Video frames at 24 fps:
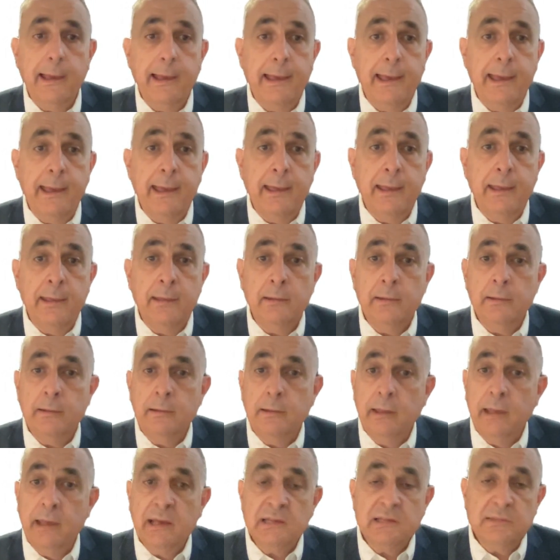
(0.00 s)
and
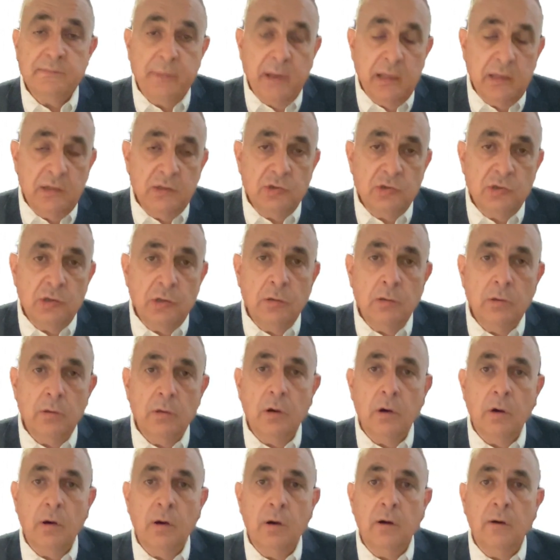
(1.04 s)
expansion
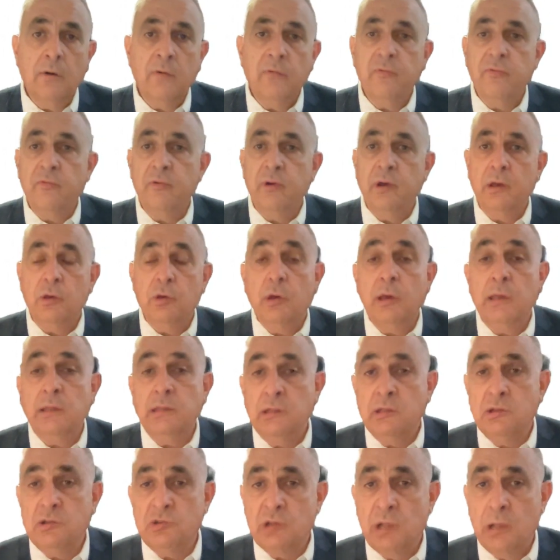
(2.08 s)
of uh, QAD
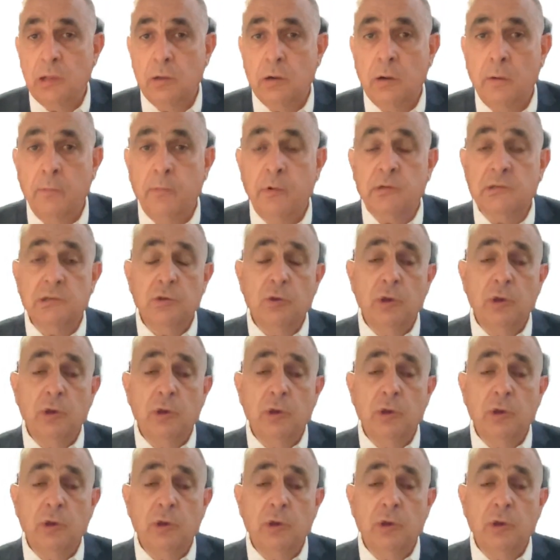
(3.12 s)
digital commerce.